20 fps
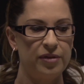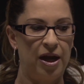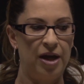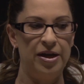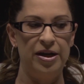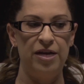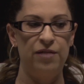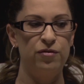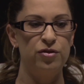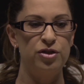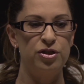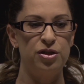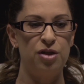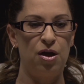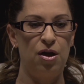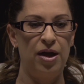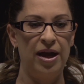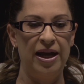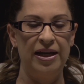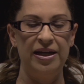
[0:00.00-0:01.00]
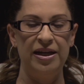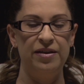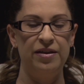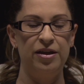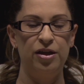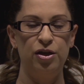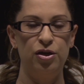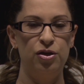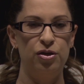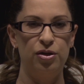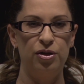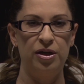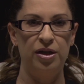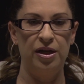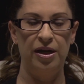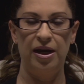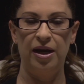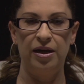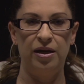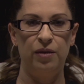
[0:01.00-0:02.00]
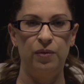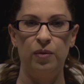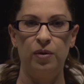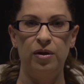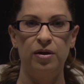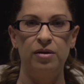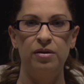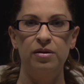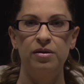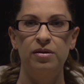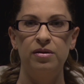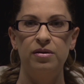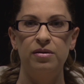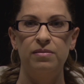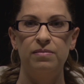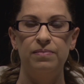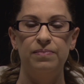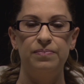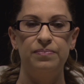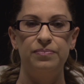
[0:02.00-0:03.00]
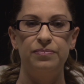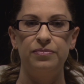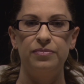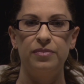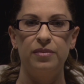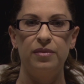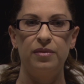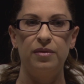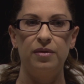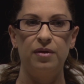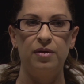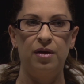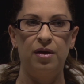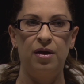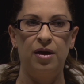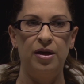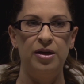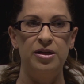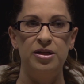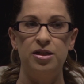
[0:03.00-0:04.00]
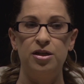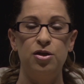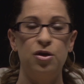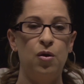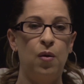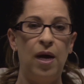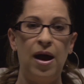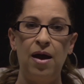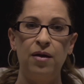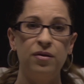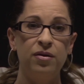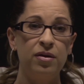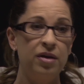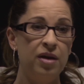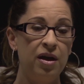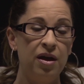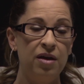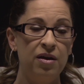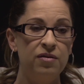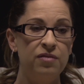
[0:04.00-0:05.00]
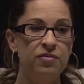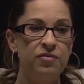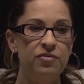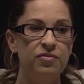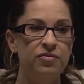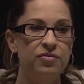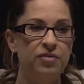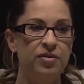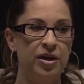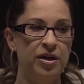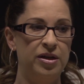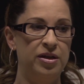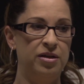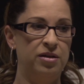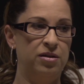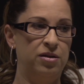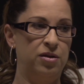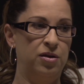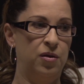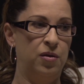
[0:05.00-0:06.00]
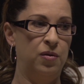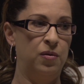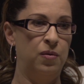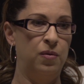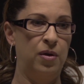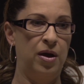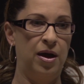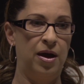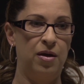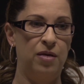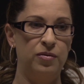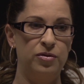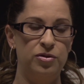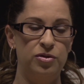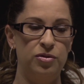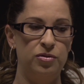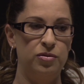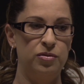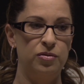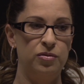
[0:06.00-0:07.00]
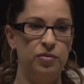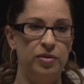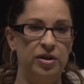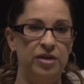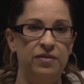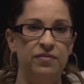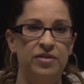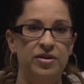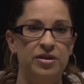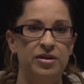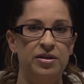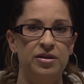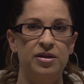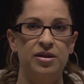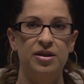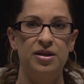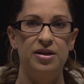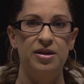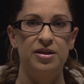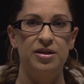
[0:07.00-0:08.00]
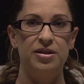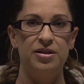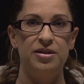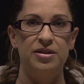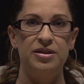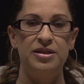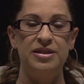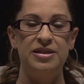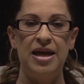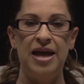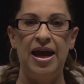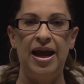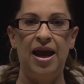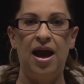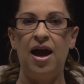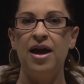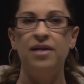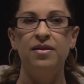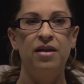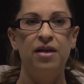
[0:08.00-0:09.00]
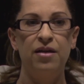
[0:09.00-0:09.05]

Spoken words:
I never saw anything good in anyone. I didn't know how to love. I didn't know how to even say I